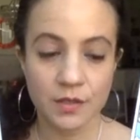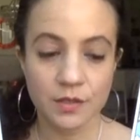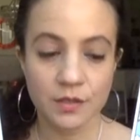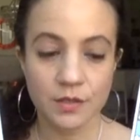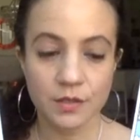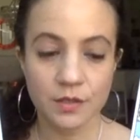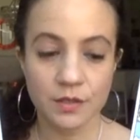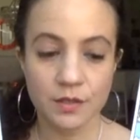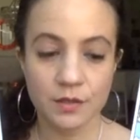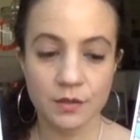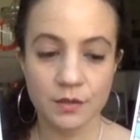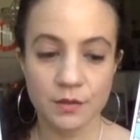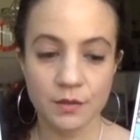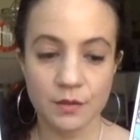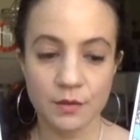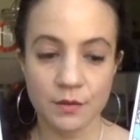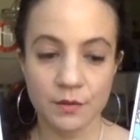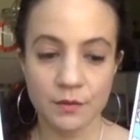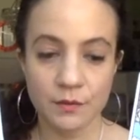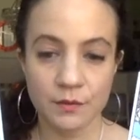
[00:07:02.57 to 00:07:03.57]

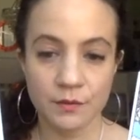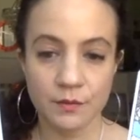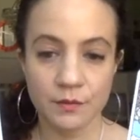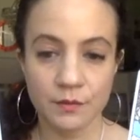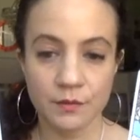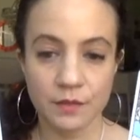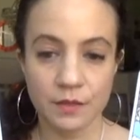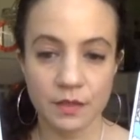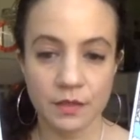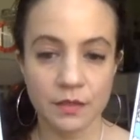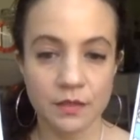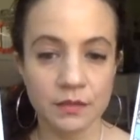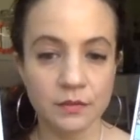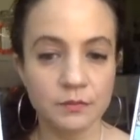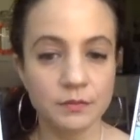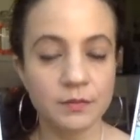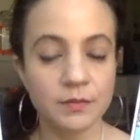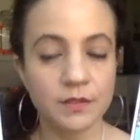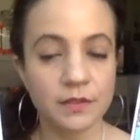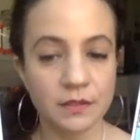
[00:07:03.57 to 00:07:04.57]
So it could
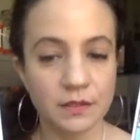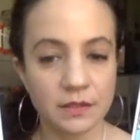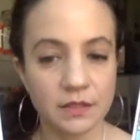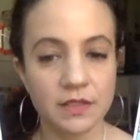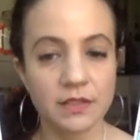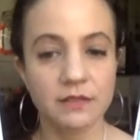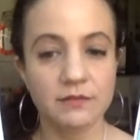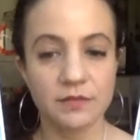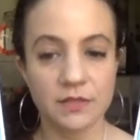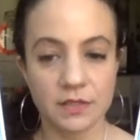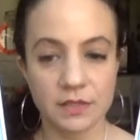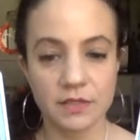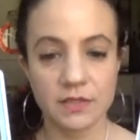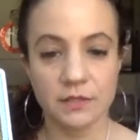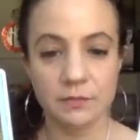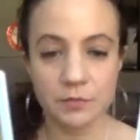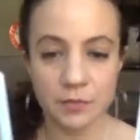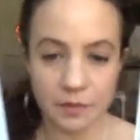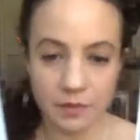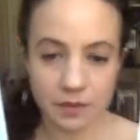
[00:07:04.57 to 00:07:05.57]
be an even
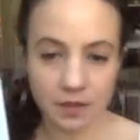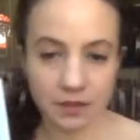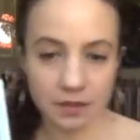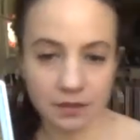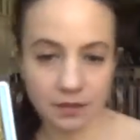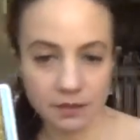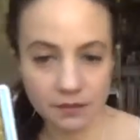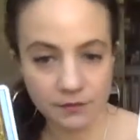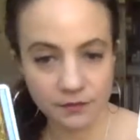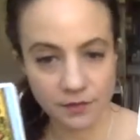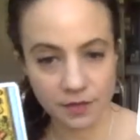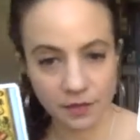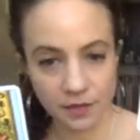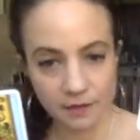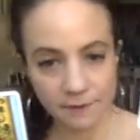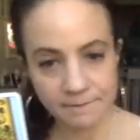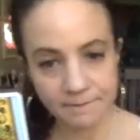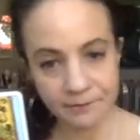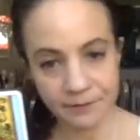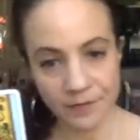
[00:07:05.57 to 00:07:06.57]
deeper kind of
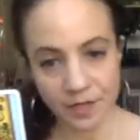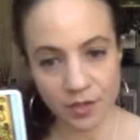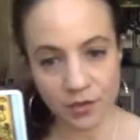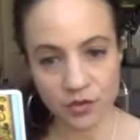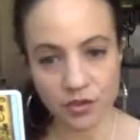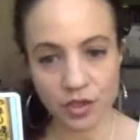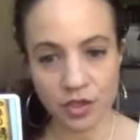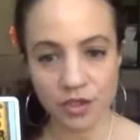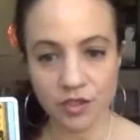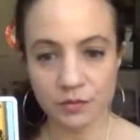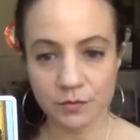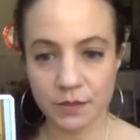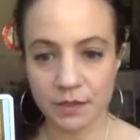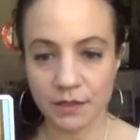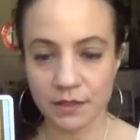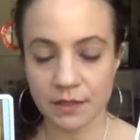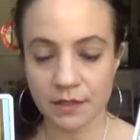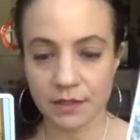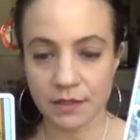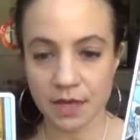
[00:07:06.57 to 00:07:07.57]
a judgment
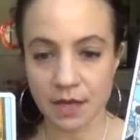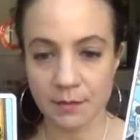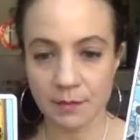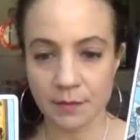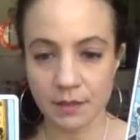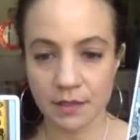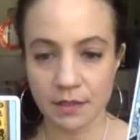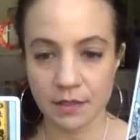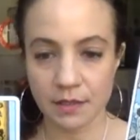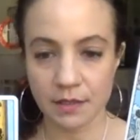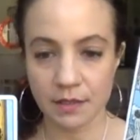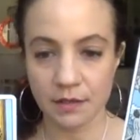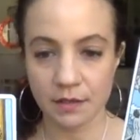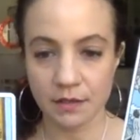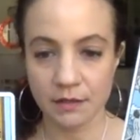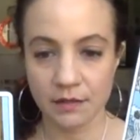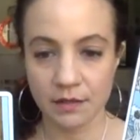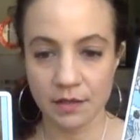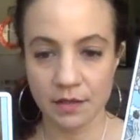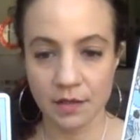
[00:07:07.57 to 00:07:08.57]
that's happening
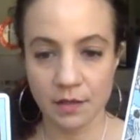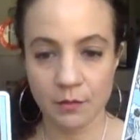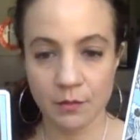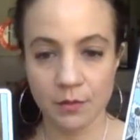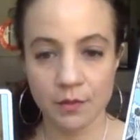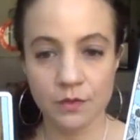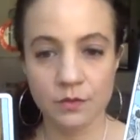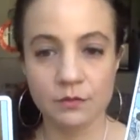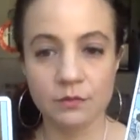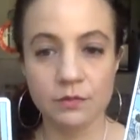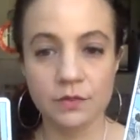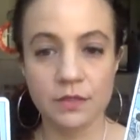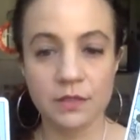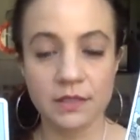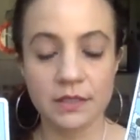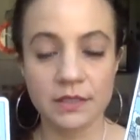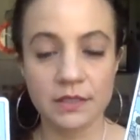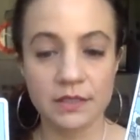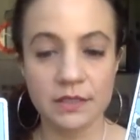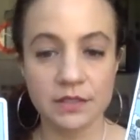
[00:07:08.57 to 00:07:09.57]
here, where you
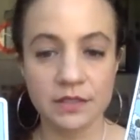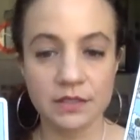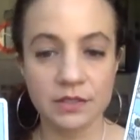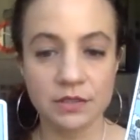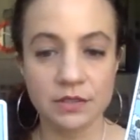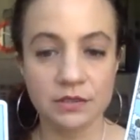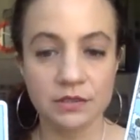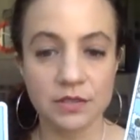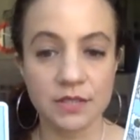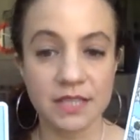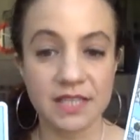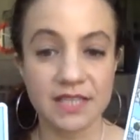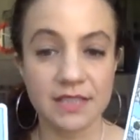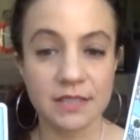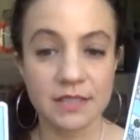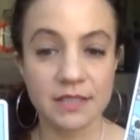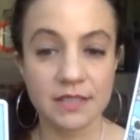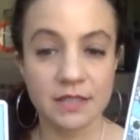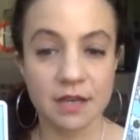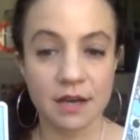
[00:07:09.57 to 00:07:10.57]
really need to take
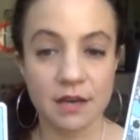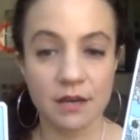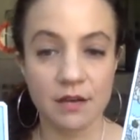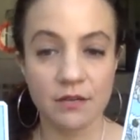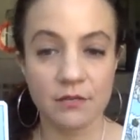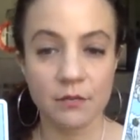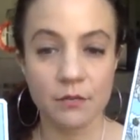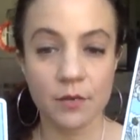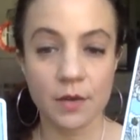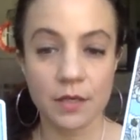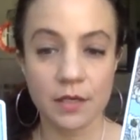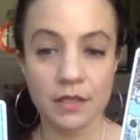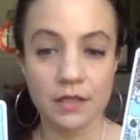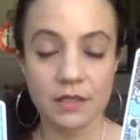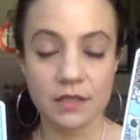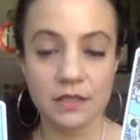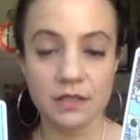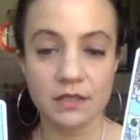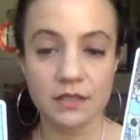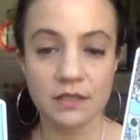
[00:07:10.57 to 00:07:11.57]
stock of what it
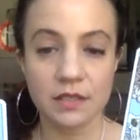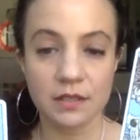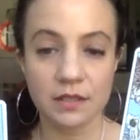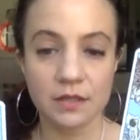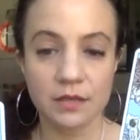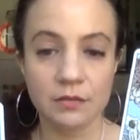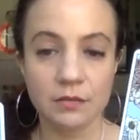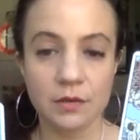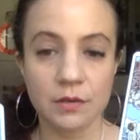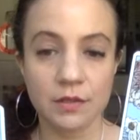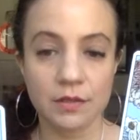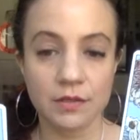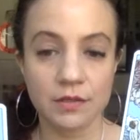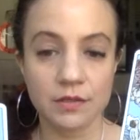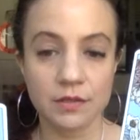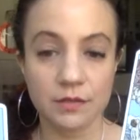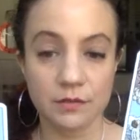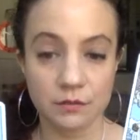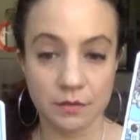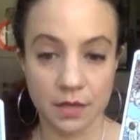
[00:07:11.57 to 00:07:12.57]
is that you are
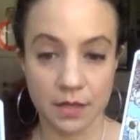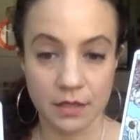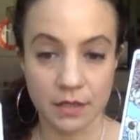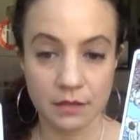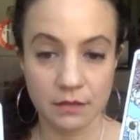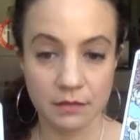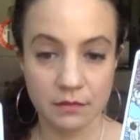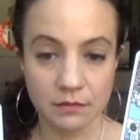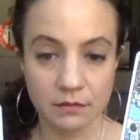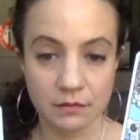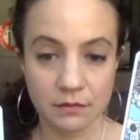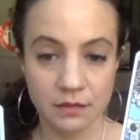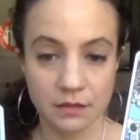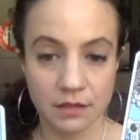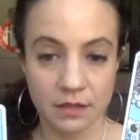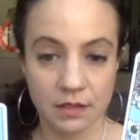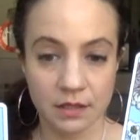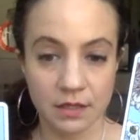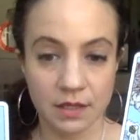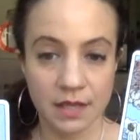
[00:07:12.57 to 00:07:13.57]
doing,
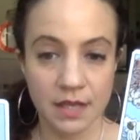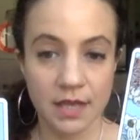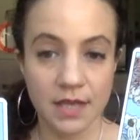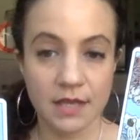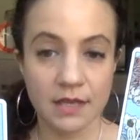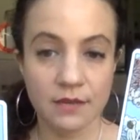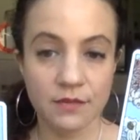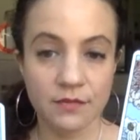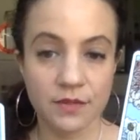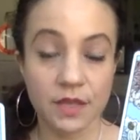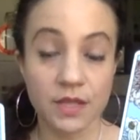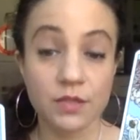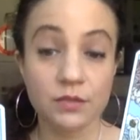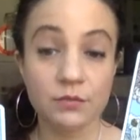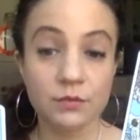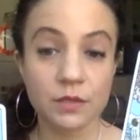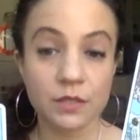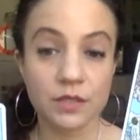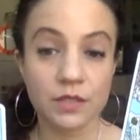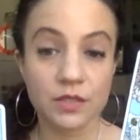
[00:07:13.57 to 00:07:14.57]
and if that's
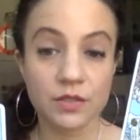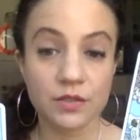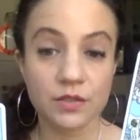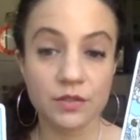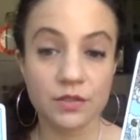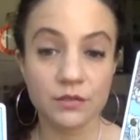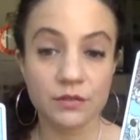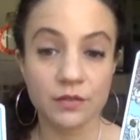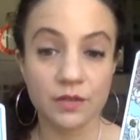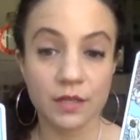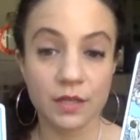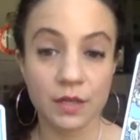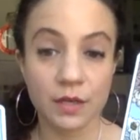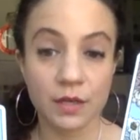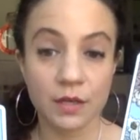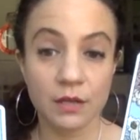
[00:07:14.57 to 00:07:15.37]
really serving